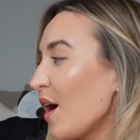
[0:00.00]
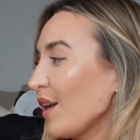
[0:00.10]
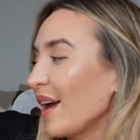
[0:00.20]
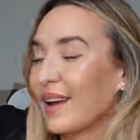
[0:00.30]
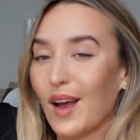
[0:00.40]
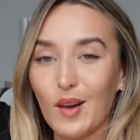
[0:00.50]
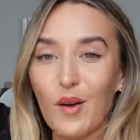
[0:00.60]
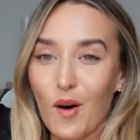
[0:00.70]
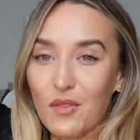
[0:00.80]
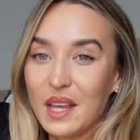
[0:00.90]
like a
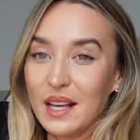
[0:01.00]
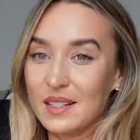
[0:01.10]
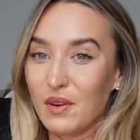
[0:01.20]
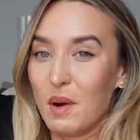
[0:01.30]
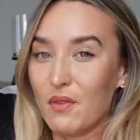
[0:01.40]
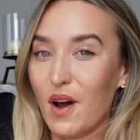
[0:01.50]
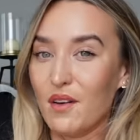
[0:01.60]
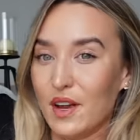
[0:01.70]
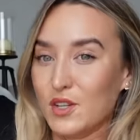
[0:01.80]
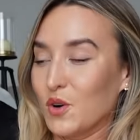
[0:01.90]
lot of things from my
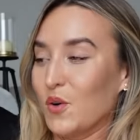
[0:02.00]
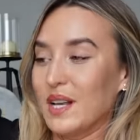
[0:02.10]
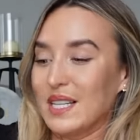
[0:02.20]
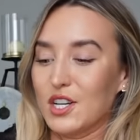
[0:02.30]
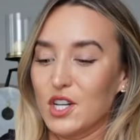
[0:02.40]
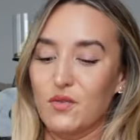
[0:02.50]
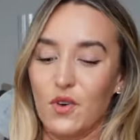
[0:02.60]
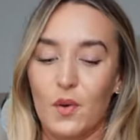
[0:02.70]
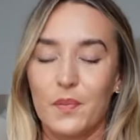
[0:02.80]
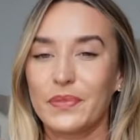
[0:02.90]
Farfetch haul is actually
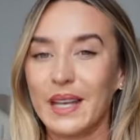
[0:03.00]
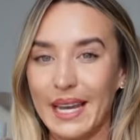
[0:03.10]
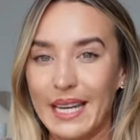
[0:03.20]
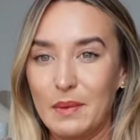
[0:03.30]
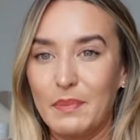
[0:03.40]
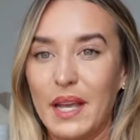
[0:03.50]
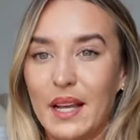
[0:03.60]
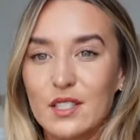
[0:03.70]
from Anine Bing.